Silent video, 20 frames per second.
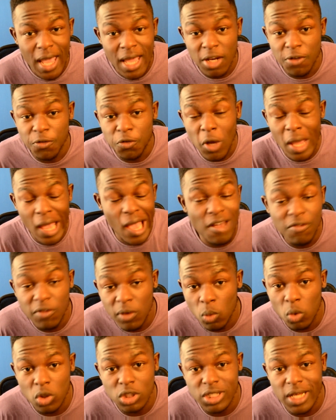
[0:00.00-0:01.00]
And if you
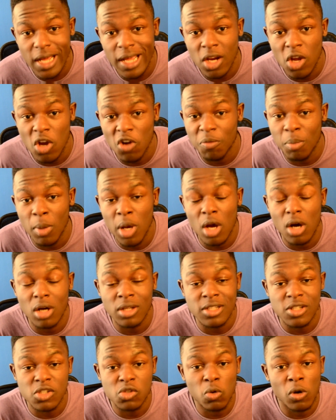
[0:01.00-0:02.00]
haven't watched any of my
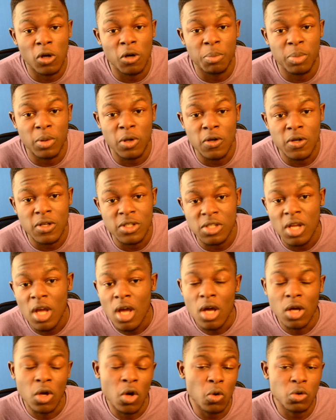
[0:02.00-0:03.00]
other squad builders,
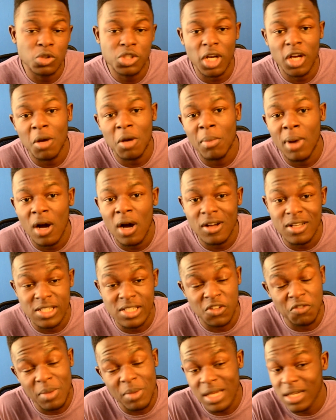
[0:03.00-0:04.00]
go check them out, because
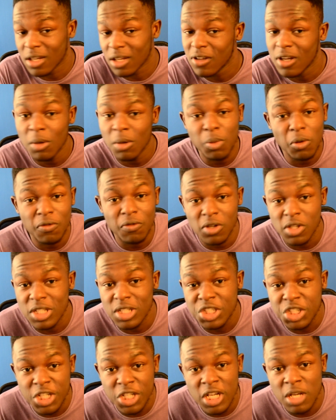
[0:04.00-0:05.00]
I've made a couple of other
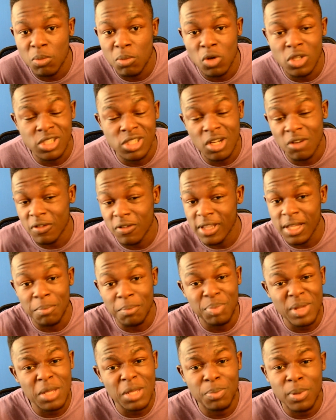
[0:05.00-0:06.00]
cheap ones covering the
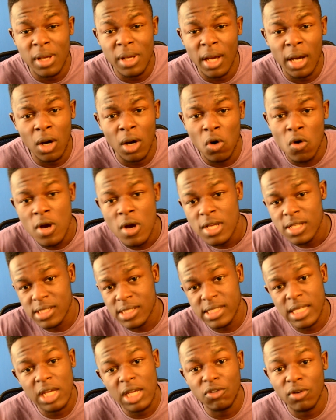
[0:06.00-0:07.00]
BPL,
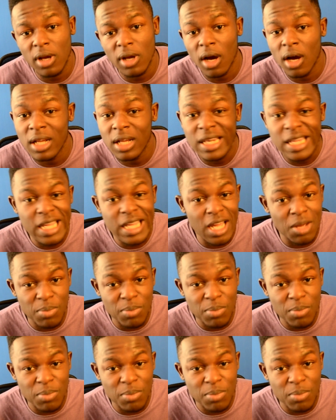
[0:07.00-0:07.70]
SERIE A, LIGA